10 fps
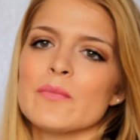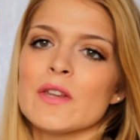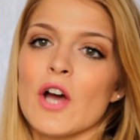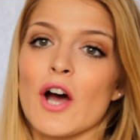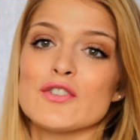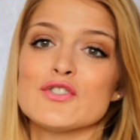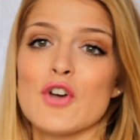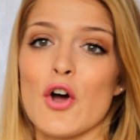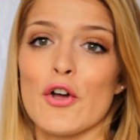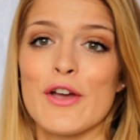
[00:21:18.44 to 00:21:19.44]
Yeah,
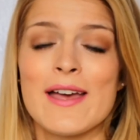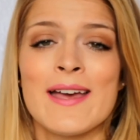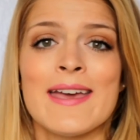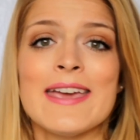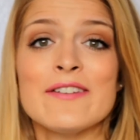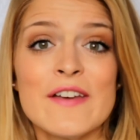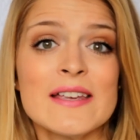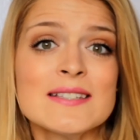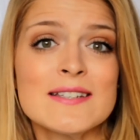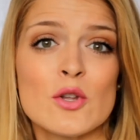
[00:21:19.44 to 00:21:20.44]
so
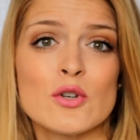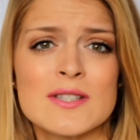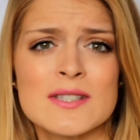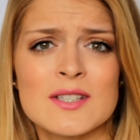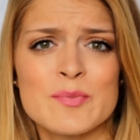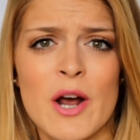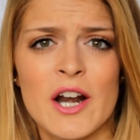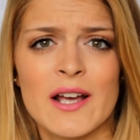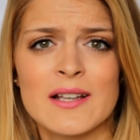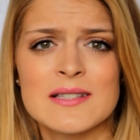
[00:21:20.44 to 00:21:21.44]
invest in those 6
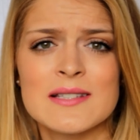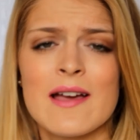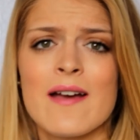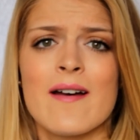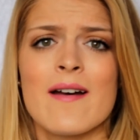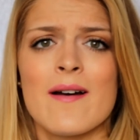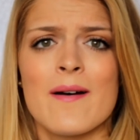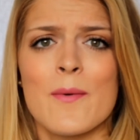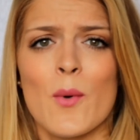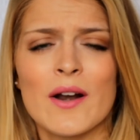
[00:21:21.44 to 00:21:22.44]
products.
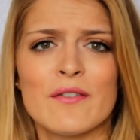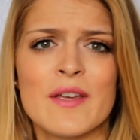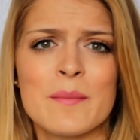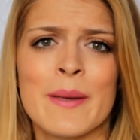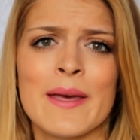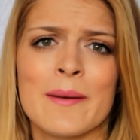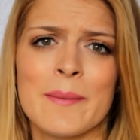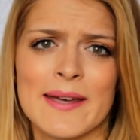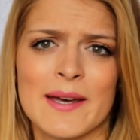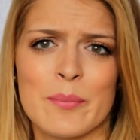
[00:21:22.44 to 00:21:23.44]
One of them being
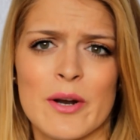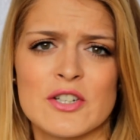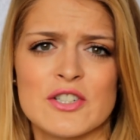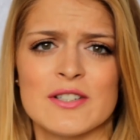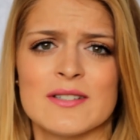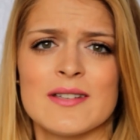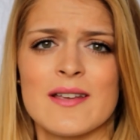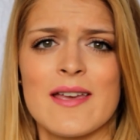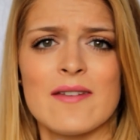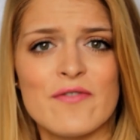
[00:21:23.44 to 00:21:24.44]
makeup brushes.
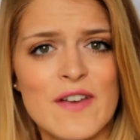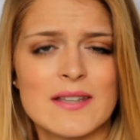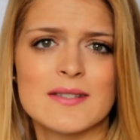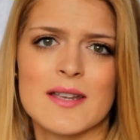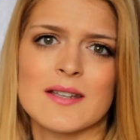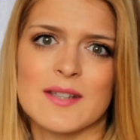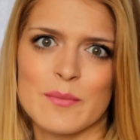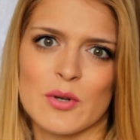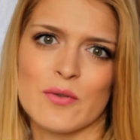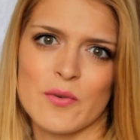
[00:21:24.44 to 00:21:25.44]
Invest in some
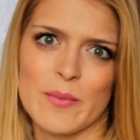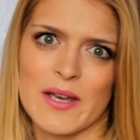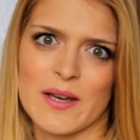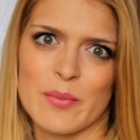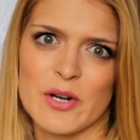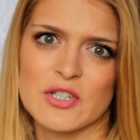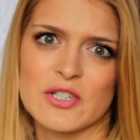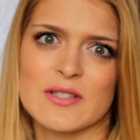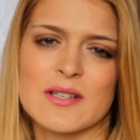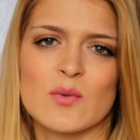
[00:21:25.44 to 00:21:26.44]
beautiful makeup
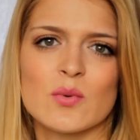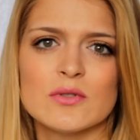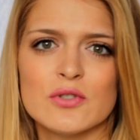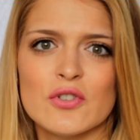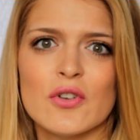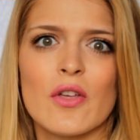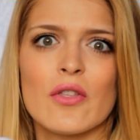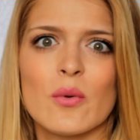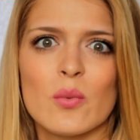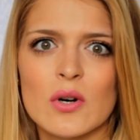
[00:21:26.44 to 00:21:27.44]
brushes. It will do
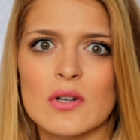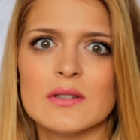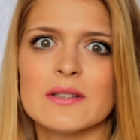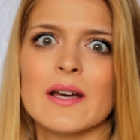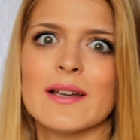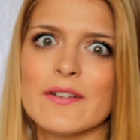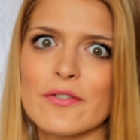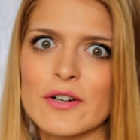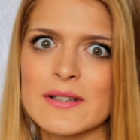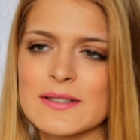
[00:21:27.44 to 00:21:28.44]
the world a
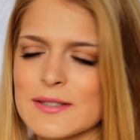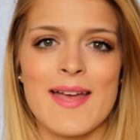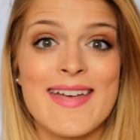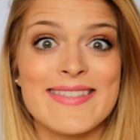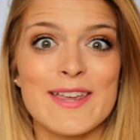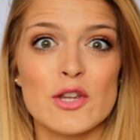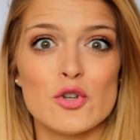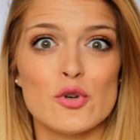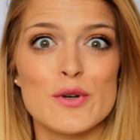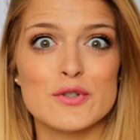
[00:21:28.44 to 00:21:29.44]
difference. Thank
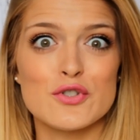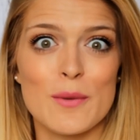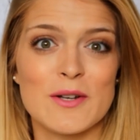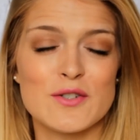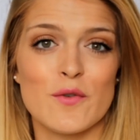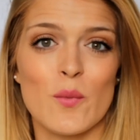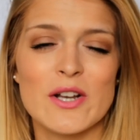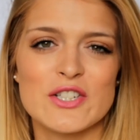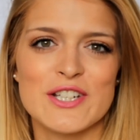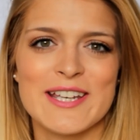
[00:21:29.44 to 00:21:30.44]
you so much for
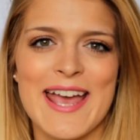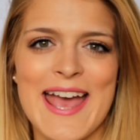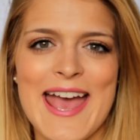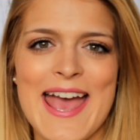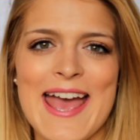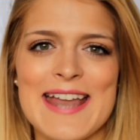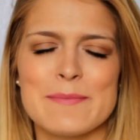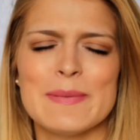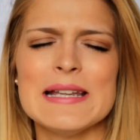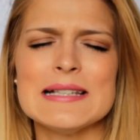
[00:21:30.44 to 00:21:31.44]
watching, and
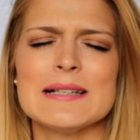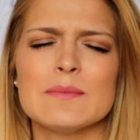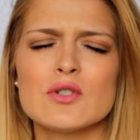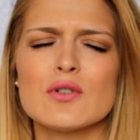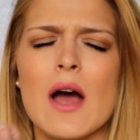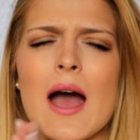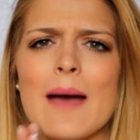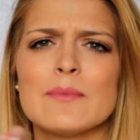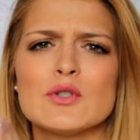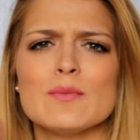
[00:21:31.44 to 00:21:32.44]
please
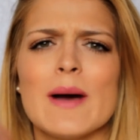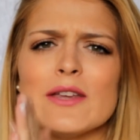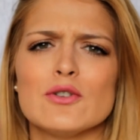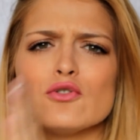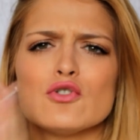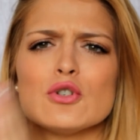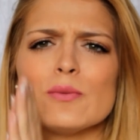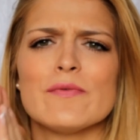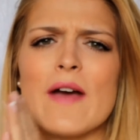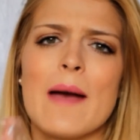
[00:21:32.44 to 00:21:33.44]
subscribe to my
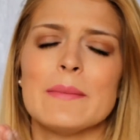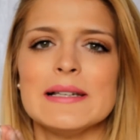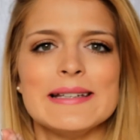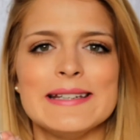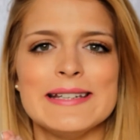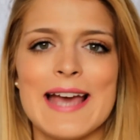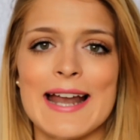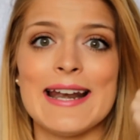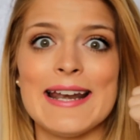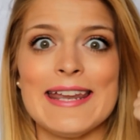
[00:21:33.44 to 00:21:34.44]
YouTube family
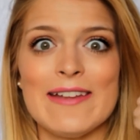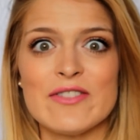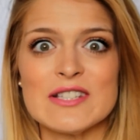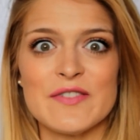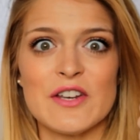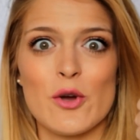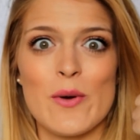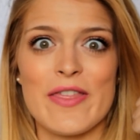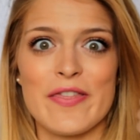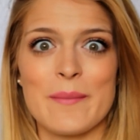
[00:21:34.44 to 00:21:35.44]
and give this video
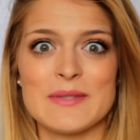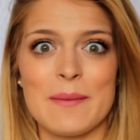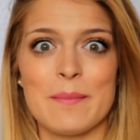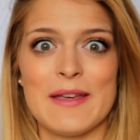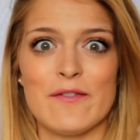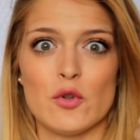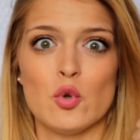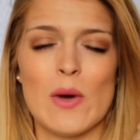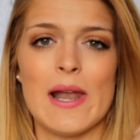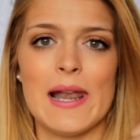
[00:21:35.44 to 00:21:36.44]
a thumbs up if
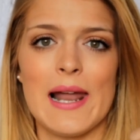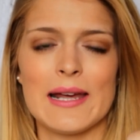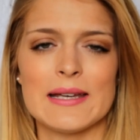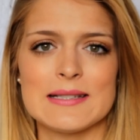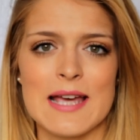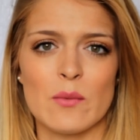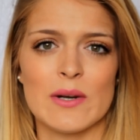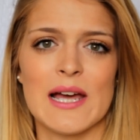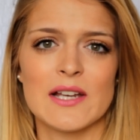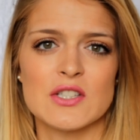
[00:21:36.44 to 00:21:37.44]
you like it and
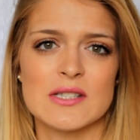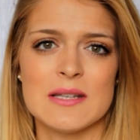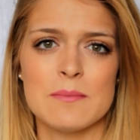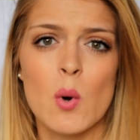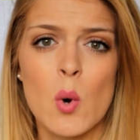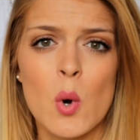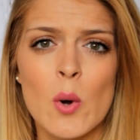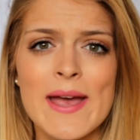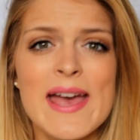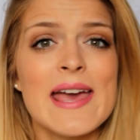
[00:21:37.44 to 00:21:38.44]
would like to see
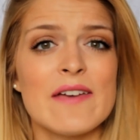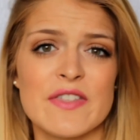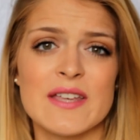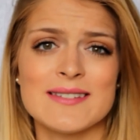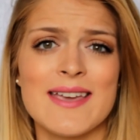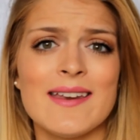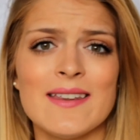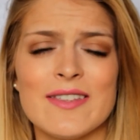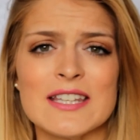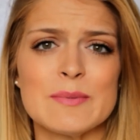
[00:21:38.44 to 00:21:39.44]
more. If there's
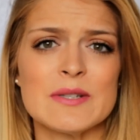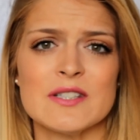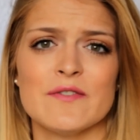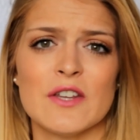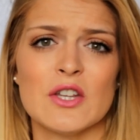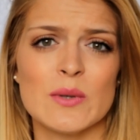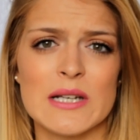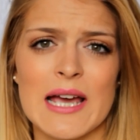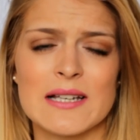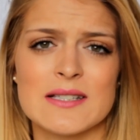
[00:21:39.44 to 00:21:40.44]
anything specific you
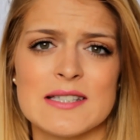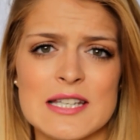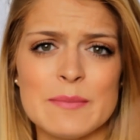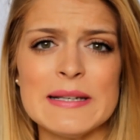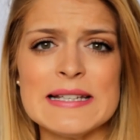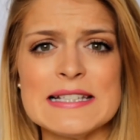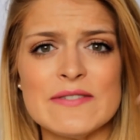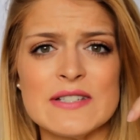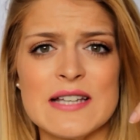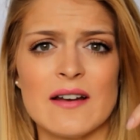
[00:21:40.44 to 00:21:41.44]
would like to see, please
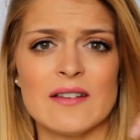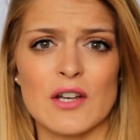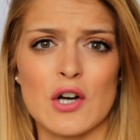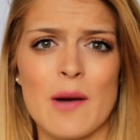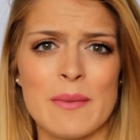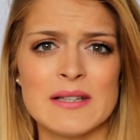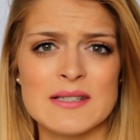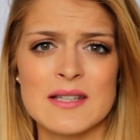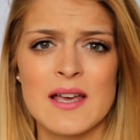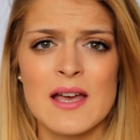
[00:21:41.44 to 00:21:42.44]
leave it down in the comments.